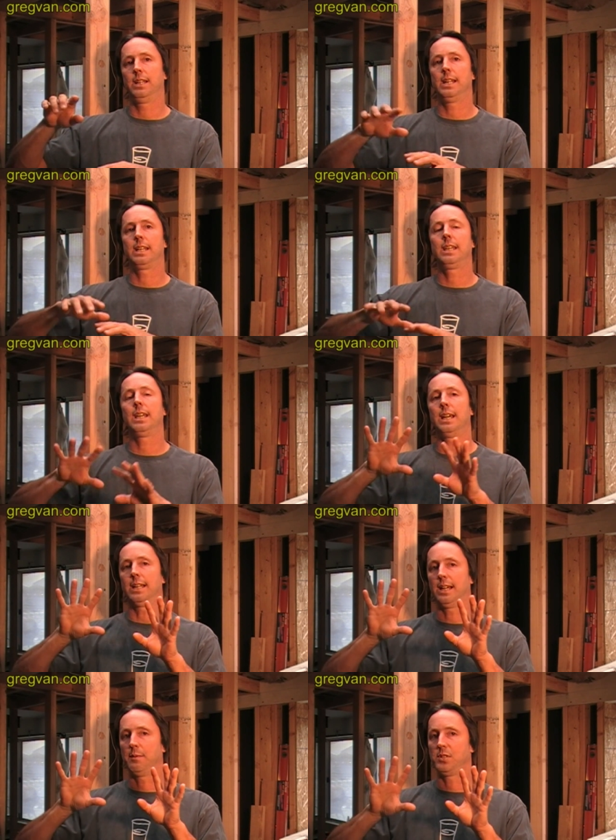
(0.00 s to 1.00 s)
And
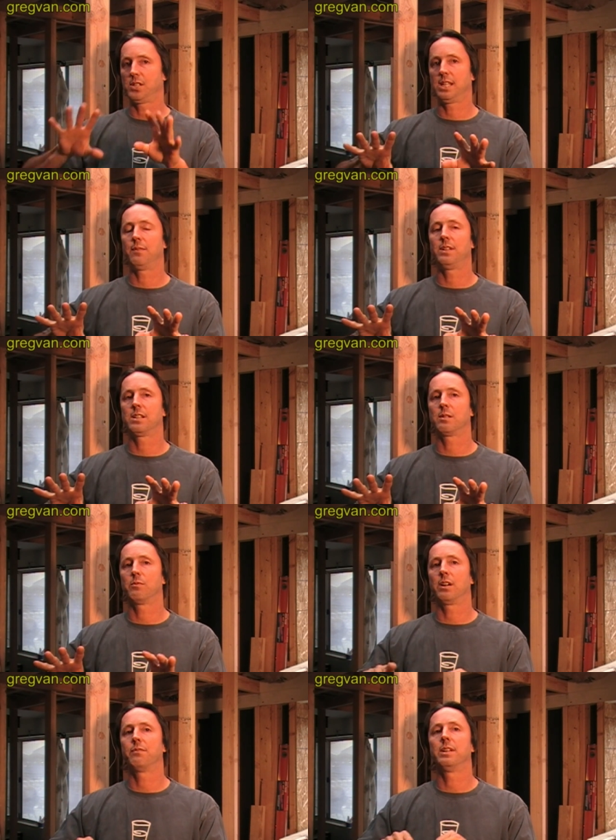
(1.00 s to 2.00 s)
again, I'm just giving you
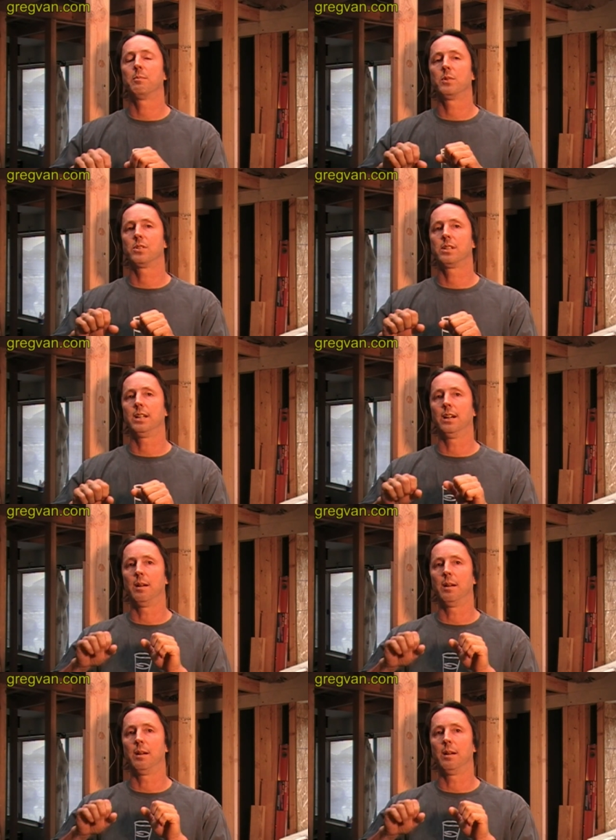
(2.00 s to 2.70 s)
some rough numbers here.